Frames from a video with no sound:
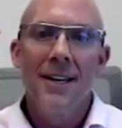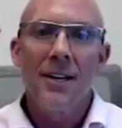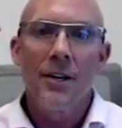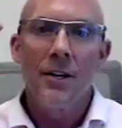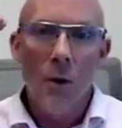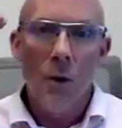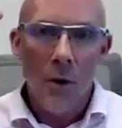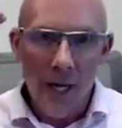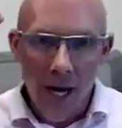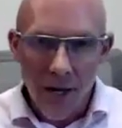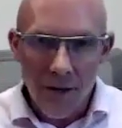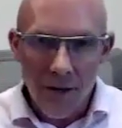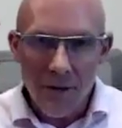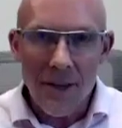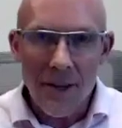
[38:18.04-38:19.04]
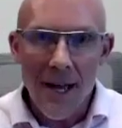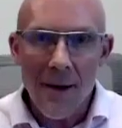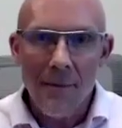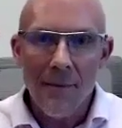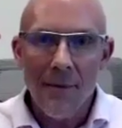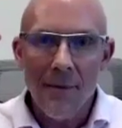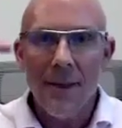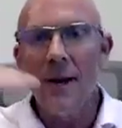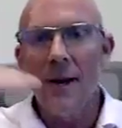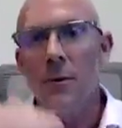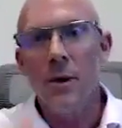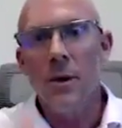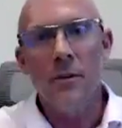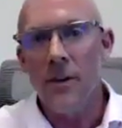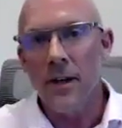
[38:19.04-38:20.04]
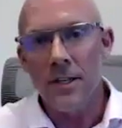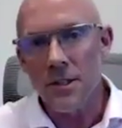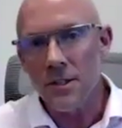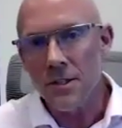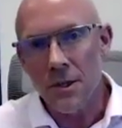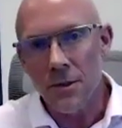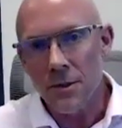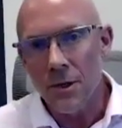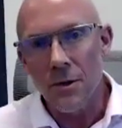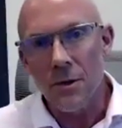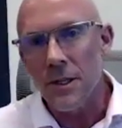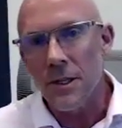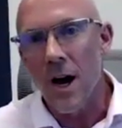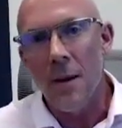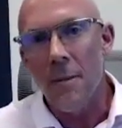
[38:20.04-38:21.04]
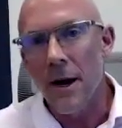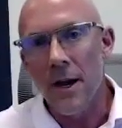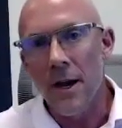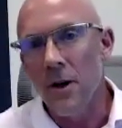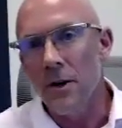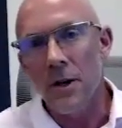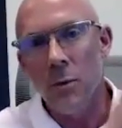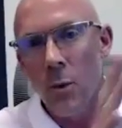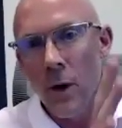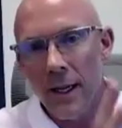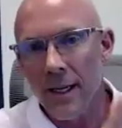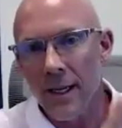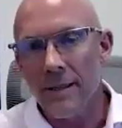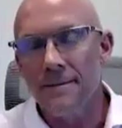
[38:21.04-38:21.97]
going under them than I will if I just go totally on my own and wing it.